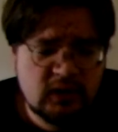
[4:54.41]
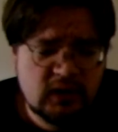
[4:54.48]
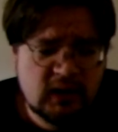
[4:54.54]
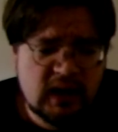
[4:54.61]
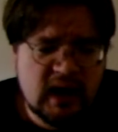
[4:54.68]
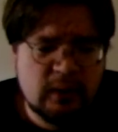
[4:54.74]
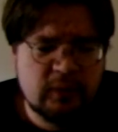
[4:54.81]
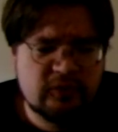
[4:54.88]

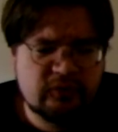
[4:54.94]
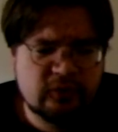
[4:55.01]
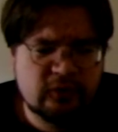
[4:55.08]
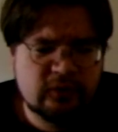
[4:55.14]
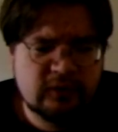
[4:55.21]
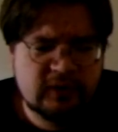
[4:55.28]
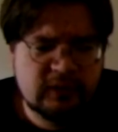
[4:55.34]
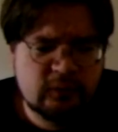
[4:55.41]

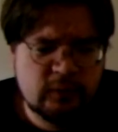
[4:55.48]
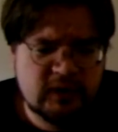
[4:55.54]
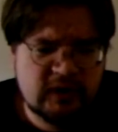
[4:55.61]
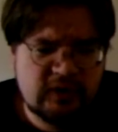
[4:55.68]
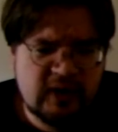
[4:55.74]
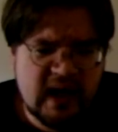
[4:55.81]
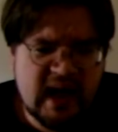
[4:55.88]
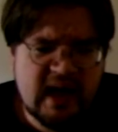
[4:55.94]
However, when you
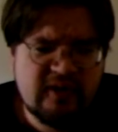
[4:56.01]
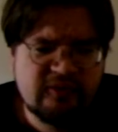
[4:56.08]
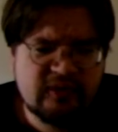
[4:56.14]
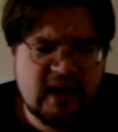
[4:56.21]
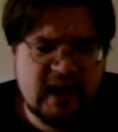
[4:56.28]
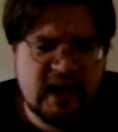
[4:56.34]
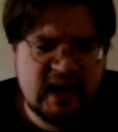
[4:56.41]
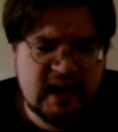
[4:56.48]
have
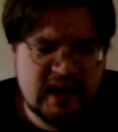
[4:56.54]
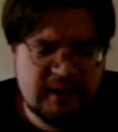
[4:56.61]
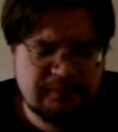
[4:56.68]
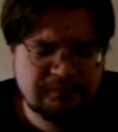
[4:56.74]
a